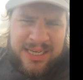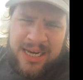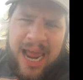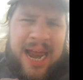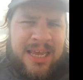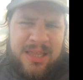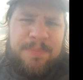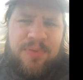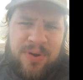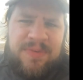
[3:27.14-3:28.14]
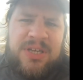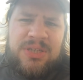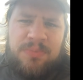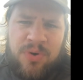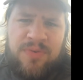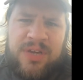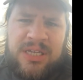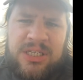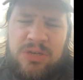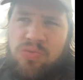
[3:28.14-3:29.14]
seen any of the previous
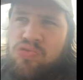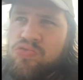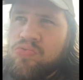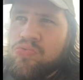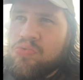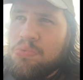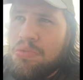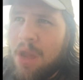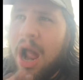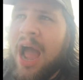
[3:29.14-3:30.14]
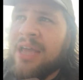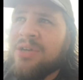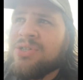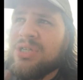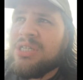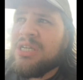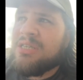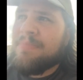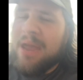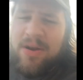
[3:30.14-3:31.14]
movies, I usually
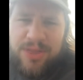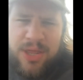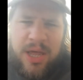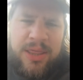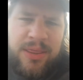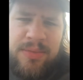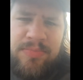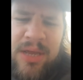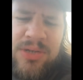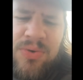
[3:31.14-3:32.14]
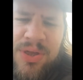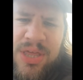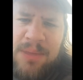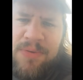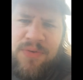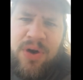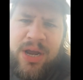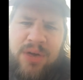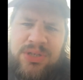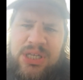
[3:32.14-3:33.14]
tend to marathon that sort of thing before
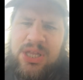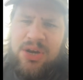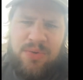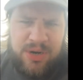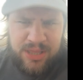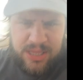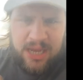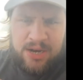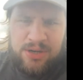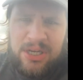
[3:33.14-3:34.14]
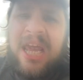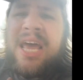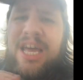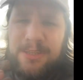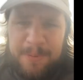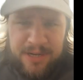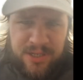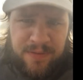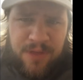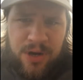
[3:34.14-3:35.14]
I go see the new one in theaters,
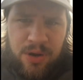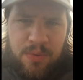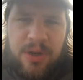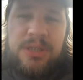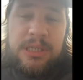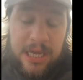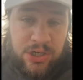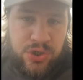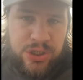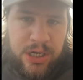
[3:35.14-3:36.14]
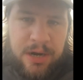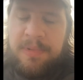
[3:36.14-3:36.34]
especially if the new one's interesting